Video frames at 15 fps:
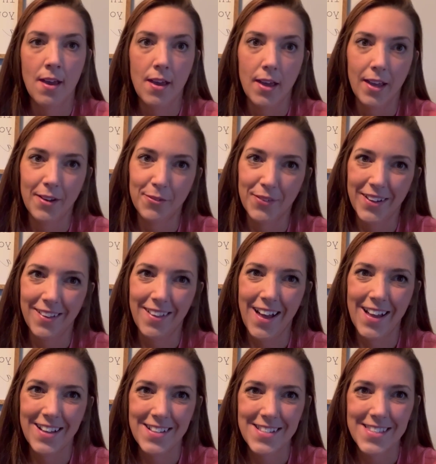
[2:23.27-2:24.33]
and
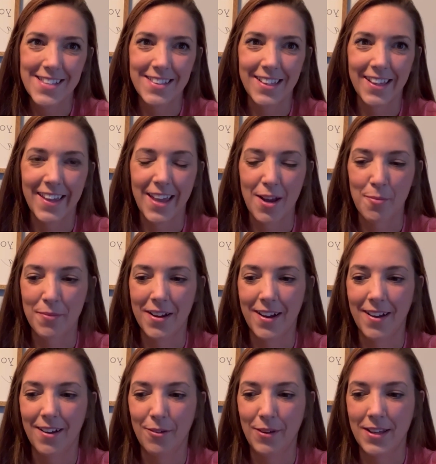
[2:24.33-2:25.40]
realize that the
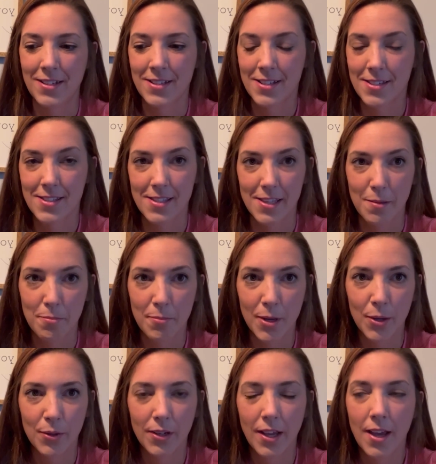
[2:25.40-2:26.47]
camera went into sleep
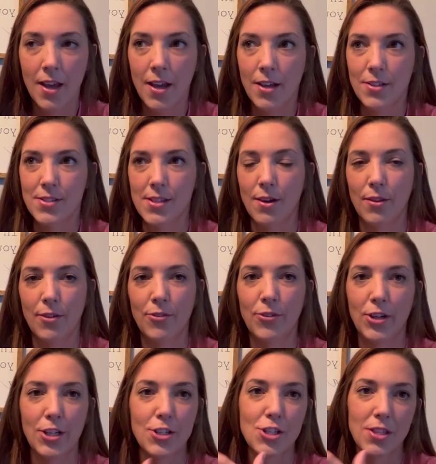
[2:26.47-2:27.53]
mode. So the
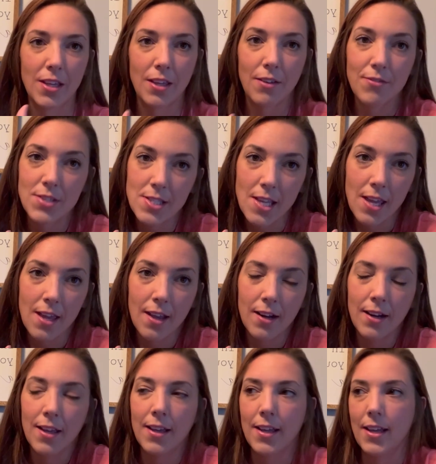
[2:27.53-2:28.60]
footage that you've
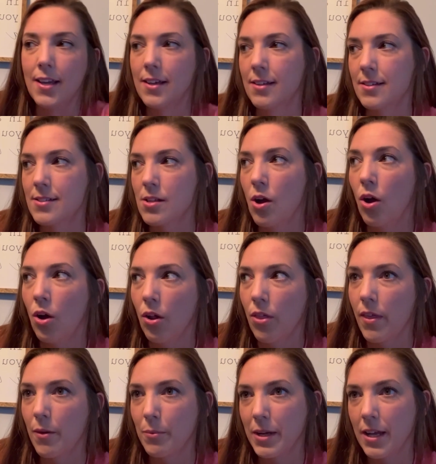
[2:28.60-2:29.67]
seen is all
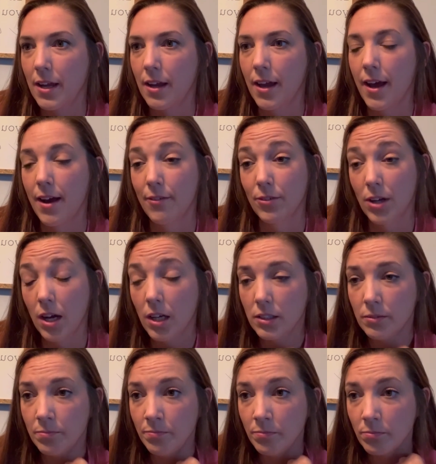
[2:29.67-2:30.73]
that we have
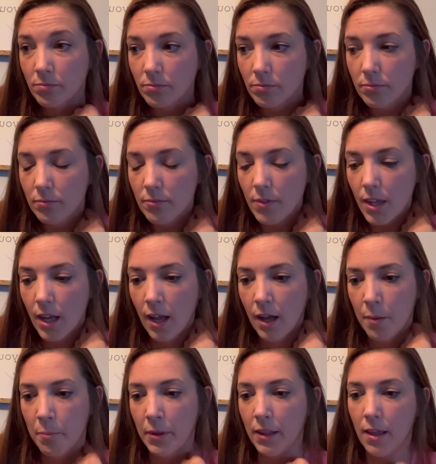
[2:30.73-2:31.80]
gotten.
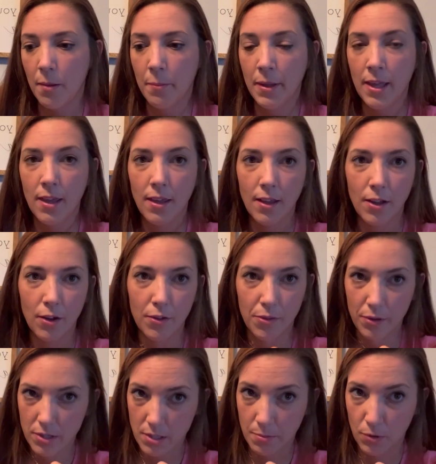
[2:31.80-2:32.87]
But let me go
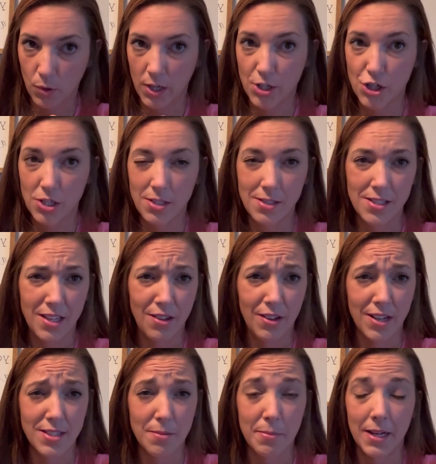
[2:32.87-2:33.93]
through some questions that you
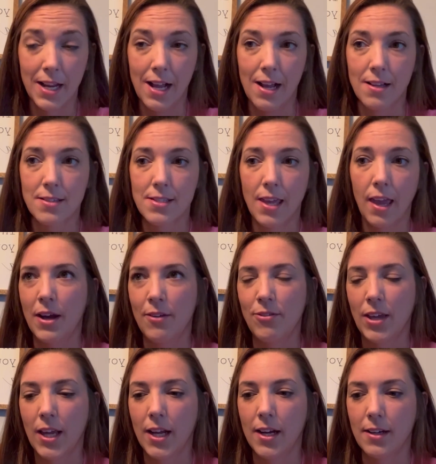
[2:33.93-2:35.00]
guys have been asking. I
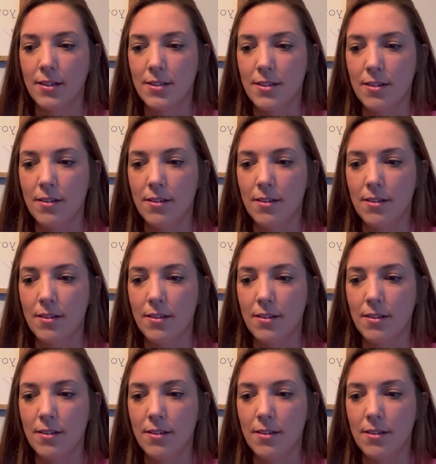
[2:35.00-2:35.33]
figured